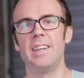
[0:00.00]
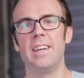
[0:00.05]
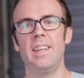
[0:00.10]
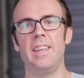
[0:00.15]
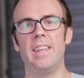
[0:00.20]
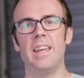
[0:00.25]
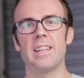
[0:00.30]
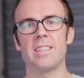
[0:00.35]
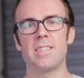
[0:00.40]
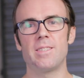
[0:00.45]

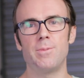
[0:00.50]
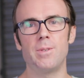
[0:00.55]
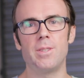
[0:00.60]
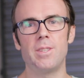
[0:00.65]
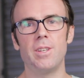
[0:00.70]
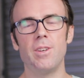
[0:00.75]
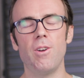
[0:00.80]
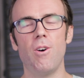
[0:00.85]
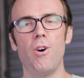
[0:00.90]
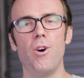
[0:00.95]
and that's
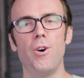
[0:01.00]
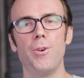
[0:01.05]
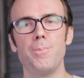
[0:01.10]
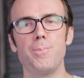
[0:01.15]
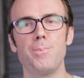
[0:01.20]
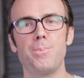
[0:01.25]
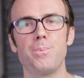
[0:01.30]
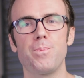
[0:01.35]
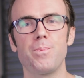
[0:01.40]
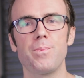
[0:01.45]
with it
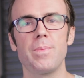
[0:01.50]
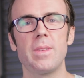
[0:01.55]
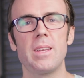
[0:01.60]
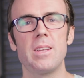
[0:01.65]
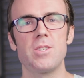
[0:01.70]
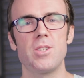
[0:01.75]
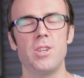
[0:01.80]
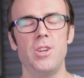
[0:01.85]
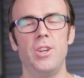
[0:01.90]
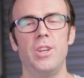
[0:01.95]
on.
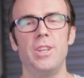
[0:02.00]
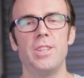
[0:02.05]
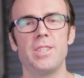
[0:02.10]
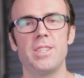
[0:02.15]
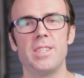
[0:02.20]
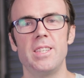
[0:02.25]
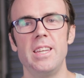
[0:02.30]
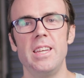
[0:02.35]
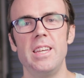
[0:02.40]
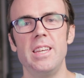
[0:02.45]
So you can
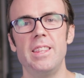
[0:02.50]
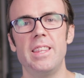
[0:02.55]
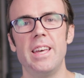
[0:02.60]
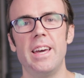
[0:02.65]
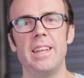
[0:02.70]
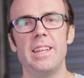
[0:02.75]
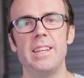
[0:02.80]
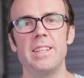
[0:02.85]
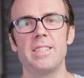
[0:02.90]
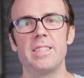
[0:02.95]
see
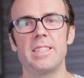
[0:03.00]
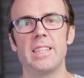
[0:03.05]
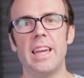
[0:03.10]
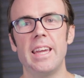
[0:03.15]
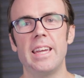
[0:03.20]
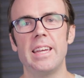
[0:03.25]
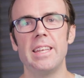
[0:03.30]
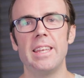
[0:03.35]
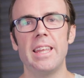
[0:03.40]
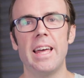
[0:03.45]
that it's
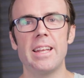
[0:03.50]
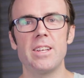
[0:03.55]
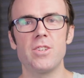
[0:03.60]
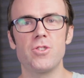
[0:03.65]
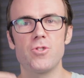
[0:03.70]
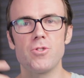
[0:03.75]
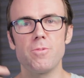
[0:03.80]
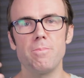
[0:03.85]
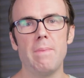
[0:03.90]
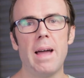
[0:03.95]
taken
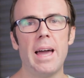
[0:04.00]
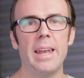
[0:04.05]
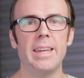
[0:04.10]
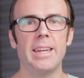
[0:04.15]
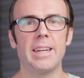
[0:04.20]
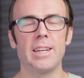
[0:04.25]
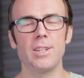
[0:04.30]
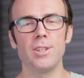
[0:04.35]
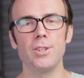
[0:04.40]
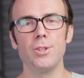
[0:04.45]
that
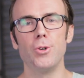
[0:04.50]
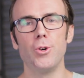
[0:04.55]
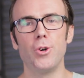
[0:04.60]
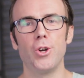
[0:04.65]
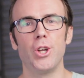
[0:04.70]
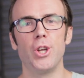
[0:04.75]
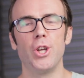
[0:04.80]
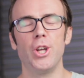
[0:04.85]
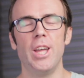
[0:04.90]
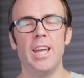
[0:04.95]
dramatic
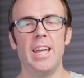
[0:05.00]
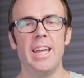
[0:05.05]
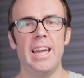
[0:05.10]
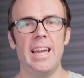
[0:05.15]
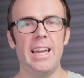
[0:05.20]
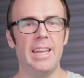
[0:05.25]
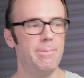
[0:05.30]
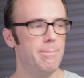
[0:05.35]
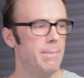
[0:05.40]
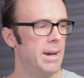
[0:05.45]
look
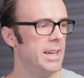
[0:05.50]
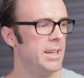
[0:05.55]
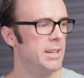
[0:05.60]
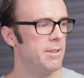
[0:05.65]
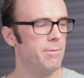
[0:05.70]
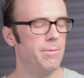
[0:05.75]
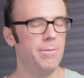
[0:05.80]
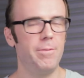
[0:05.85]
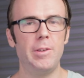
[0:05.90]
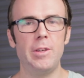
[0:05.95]
and made
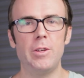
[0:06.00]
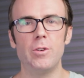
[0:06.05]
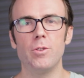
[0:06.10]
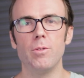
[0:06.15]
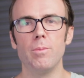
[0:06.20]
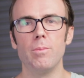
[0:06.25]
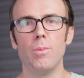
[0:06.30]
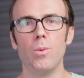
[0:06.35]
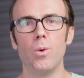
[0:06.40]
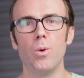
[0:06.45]
it
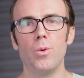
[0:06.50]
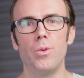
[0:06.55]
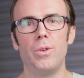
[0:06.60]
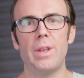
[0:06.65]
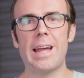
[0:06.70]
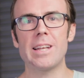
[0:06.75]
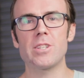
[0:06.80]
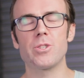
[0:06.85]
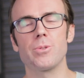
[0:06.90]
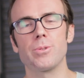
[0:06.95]
feel more
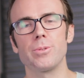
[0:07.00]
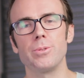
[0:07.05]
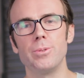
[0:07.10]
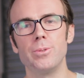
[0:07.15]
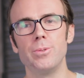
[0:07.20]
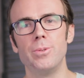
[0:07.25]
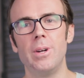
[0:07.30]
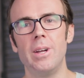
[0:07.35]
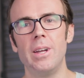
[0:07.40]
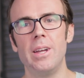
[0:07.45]

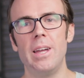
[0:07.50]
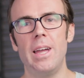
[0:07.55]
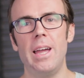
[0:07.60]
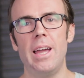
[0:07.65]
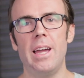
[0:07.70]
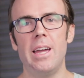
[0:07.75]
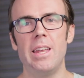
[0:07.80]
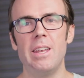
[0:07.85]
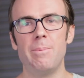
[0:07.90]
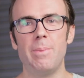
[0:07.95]
natural,
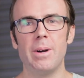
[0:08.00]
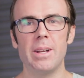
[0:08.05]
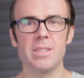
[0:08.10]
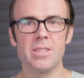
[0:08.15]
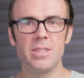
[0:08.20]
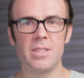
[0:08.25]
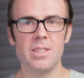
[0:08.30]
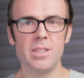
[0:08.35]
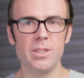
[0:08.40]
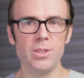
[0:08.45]
but
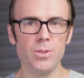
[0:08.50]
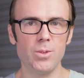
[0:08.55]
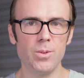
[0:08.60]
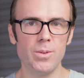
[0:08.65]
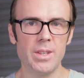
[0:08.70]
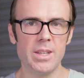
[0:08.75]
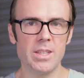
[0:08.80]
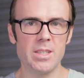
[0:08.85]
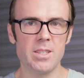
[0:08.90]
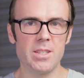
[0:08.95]
still
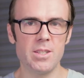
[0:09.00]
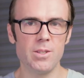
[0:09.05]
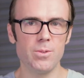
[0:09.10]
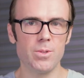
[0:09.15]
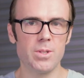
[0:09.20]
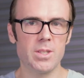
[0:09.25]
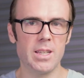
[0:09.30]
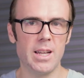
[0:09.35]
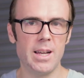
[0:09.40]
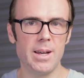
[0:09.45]
there's
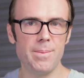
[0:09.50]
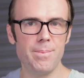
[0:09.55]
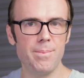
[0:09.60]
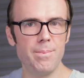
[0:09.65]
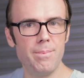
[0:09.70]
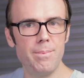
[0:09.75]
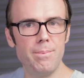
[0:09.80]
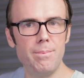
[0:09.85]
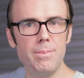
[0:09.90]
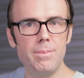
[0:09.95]
still
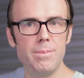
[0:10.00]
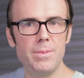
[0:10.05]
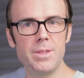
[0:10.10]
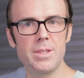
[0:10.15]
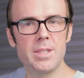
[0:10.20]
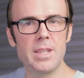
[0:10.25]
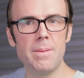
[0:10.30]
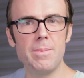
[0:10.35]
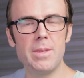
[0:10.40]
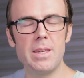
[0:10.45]

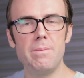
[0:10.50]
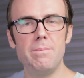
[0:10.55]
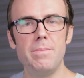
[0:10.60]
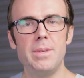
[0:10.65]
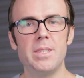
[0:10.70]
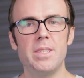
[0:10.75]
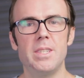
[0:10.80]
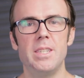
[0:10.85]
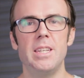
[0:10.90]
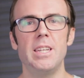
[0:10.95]
something
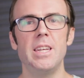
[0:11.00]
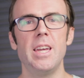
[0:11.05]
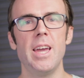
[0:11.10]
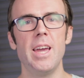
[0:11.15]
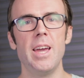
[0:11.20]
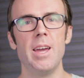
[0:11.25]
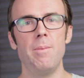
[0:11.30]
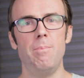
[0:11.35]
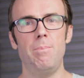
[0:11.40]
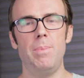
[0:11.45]
missing
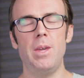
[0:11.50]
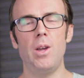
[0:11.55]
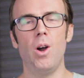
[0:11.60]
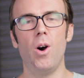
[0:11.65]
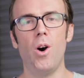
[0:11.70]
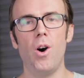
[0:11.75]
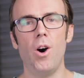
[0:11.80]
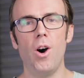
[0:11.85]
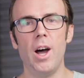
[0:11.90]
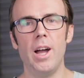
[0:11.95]

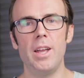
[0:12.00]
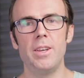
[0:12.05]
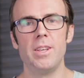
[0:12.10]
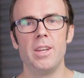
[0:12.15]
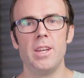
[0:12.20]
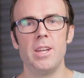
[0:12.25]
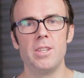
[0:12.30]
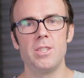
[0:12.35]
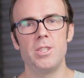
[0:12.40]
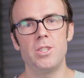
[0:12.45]
behind.
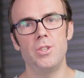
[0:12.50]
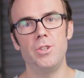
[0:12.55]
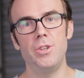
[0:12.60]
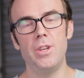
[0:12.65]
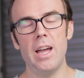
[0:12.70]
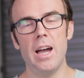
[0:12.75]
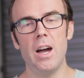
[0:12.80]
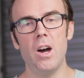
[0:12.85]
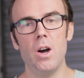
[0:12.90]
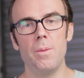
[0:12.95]
So
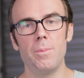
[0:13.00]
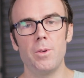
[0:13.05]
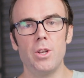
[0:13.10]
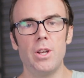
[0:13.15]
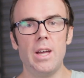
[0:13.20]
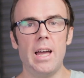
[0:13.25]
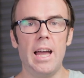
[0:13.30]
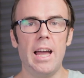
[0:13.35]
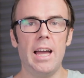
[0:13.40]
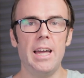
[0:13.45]
now I'm
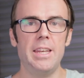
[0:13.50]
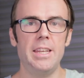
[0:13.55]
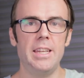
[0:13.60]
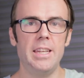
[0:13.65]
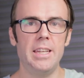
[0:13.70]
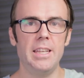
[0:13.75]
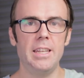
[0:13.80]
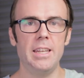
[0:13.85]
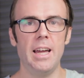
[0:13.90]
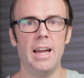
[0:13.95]
gonna add
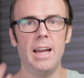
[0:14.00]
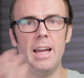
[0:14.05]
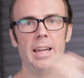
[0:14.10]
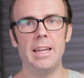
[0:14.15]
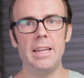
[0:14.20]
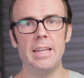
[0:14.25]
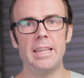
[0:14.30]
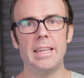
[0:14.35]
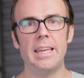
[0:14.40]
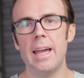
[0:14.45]
in
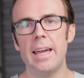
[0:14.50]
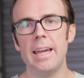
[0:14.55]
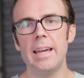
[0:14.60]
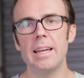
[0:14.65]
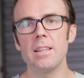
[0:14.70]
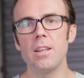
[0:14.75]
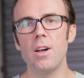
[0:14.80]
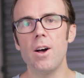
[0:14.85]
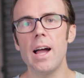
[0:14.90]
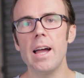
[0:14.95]
a
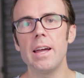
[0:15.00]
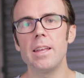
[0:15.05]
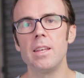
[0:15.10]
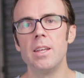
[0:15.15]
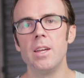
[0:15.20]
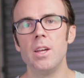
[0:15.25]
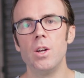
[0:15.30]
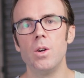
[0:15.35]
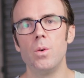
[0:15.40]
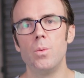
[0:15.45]
hair light,
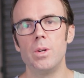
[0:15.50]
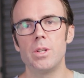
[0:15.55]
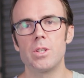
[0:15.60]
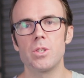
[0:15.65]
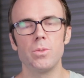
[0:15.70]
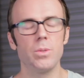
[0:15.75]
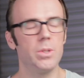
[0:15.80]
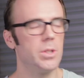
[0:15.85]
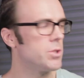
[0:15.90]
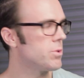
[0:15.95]

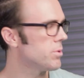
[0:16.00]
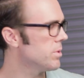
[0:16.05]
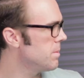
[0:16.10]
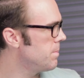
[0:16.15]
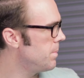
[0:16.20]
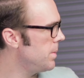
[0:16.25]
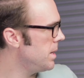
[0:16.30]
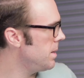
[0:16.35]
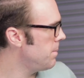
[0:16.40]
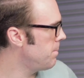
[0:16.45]
which will literally
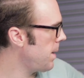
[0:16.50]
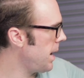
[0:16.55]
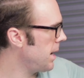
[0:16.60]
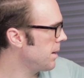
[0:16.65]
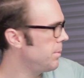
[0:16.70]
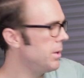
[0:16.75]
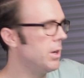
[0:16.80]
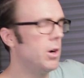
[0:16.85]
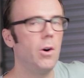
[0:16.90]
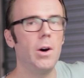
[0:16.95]
be
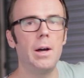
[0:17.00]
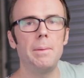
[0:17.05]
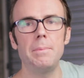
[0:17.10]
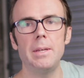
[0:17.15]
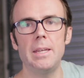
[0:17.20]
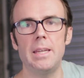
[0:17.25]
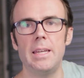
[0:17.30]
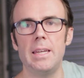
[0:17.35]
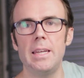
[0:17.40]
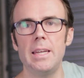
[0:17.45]
back behind
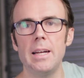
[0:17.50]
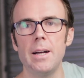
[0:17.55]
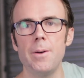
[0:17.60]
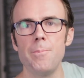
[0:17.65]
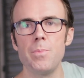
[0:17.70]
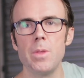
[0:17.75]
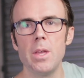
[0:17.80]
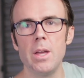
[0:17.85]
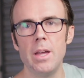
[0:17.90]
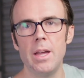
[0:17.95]
me
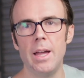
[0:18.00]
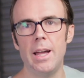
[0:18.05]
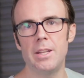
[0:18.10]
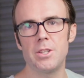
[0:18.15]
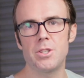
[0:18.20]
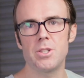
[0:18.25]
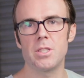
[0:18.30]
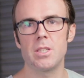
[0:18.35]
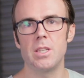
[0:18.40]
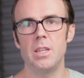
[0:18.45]
here,
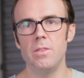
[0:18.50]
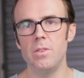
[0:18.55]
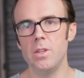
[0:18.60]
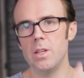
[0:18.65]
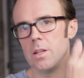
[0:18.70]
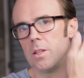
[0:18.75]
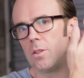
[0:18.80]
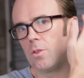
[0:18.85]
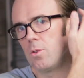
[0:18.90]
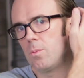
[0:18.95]
and just
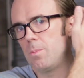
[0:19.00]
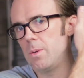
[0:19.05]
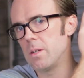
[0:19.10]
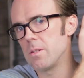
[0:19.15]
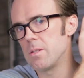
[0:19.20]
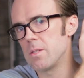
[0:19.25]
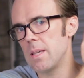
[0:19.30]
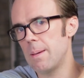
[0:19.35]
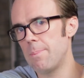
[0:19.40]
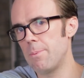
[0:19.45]
giving a little bit
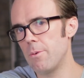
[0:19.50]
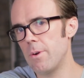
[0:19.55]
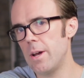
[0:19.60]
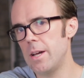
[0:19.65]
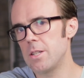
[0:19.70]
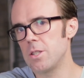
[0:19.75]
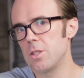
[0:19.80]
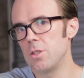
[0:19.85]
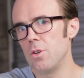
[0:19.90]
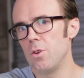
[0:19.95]
of
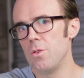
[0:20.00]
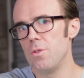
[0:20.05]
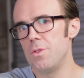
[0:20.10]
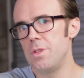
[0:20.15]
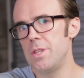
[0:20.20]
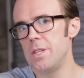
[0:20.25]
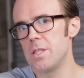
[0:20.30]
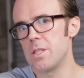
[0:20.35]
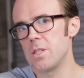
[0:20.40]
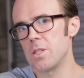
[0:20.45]
separation
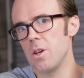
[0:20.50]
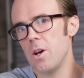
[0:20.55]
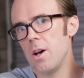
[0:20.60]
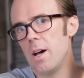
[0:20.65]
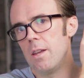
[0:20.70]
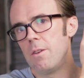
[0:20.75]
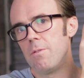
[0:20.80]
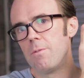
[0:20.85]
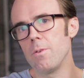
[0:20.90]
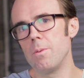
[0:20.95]
on this
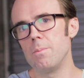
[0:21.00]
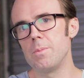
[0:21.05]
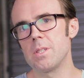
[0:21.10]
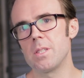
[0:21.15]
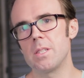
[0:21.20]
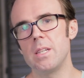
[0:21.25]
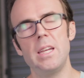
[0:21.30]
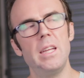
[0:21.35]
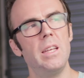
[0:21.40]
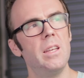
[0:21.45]
side from the
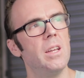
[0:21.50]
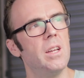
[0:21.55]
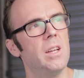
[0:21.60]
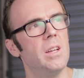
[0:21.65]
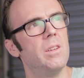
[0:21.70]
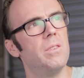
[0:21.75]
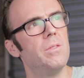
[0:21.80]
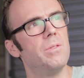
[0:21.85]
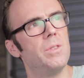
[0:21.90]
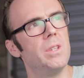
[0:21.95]
scene.
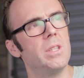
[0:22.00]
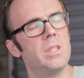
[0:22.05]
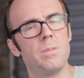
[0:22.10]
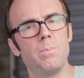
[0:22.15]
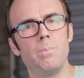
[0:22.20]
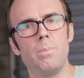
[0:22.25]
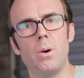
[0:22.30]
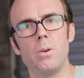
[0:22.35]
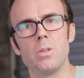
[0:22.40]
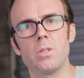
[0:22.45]
This
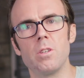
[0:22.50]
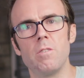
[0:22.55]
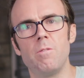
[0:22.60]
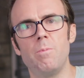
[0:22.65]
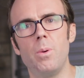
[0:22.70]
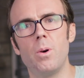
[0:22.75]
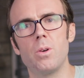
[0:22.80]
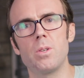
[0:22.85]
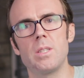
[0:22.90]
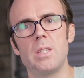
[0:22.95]

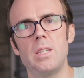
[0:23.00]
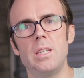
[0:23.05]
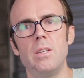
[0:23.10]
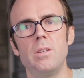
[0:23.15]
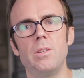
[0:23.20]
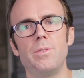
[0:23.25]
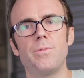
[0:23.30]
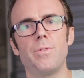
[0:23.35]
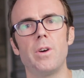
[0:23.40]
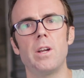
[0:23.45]
softbox
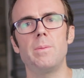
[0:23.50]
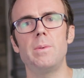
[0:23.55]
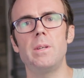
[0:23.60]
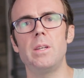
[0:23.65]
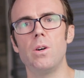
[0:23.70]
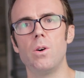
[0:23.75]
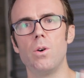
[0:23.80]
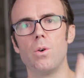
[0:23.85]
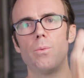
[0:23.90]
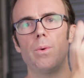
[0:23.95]
here in front of
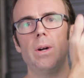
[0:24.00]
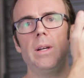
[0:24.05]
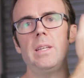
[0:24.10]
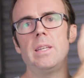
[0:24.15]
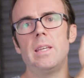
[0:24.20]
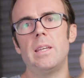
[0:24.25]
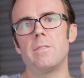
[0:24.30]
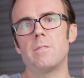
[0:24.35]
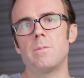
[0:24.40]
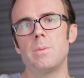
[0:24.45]
me already
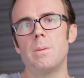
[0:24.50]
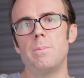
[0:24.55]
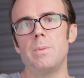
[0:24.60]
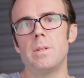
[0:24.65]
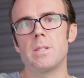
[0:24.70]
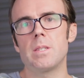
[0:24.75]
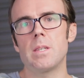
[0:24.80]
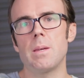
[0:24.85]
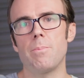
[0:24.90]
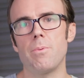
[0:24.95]
gives me a
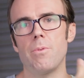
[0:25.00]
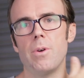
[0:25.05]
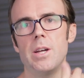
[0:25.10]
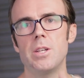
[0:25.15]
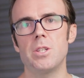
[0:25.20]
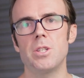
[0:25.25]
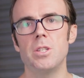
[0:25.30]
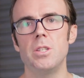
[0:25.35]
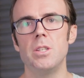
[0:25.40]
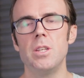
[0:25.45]
bit of
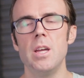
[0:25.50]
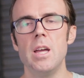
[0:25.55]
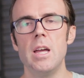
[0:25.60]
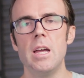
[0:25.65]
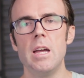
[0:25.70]
separation,